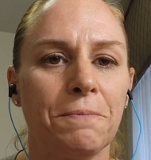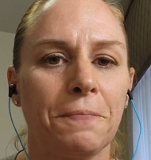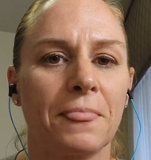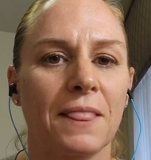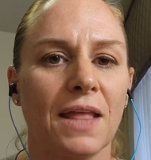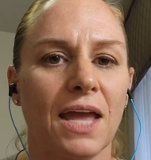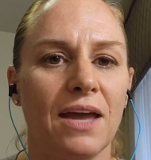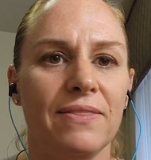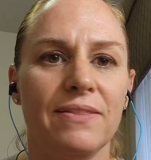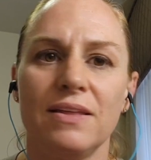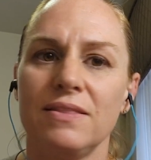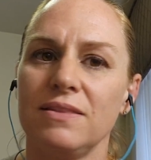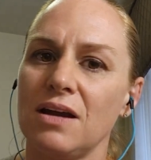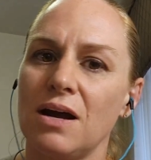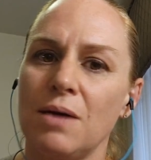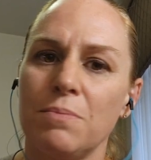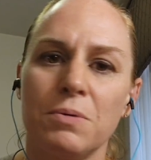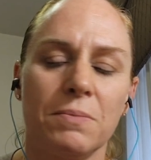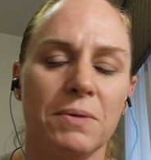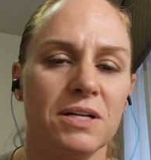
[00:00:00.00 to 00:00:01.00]
And then the
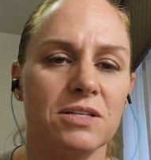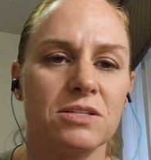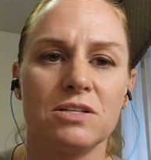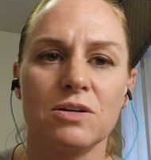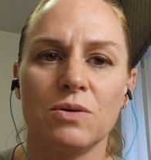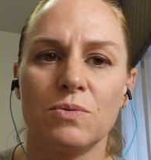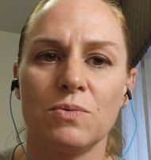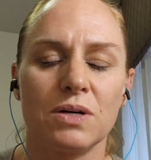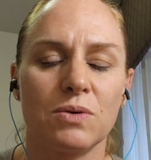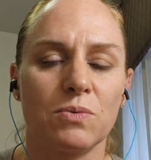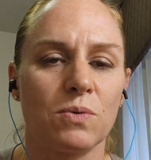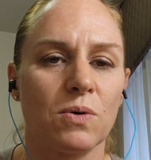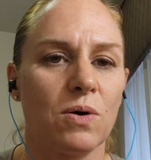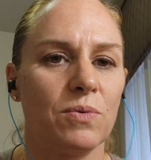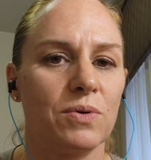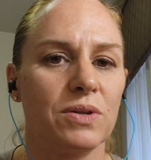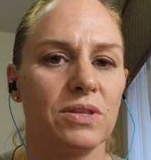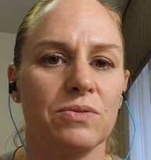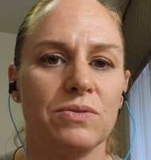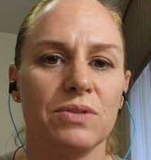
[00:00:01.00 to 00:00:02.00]
upper belts don't want to roll
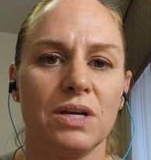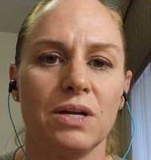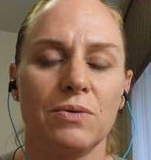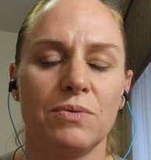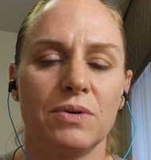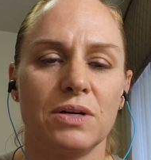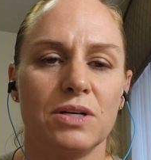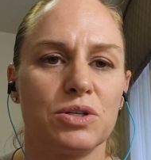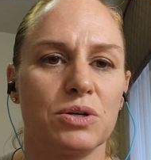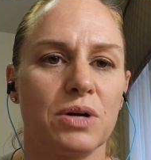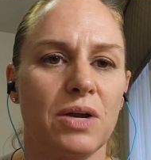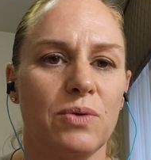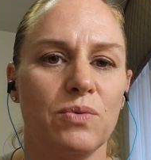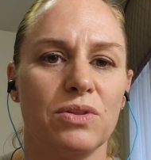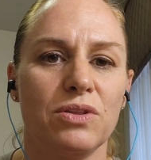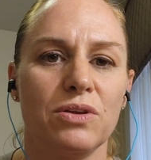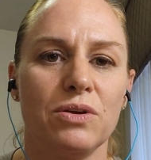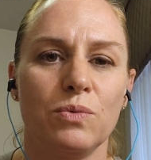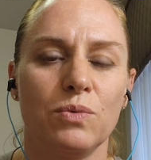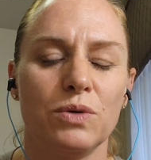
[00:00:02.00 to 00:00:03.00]
with you. They don't want to train with
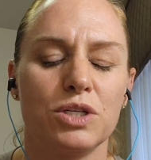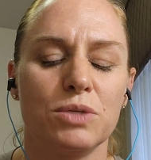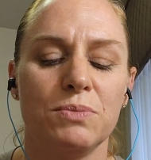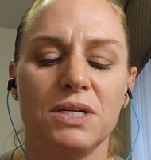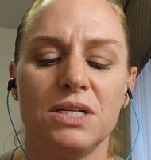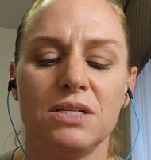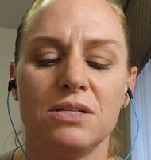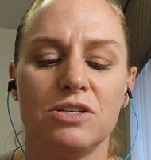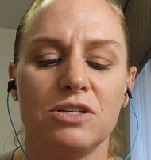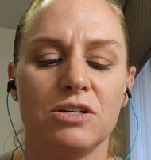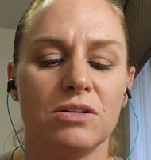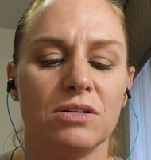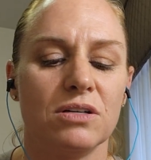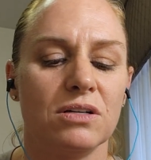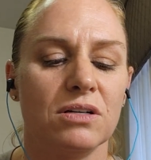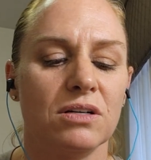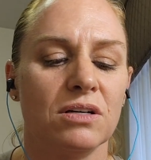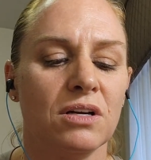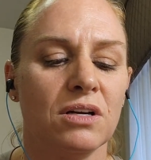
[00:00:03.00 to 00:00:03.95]
you, which means you're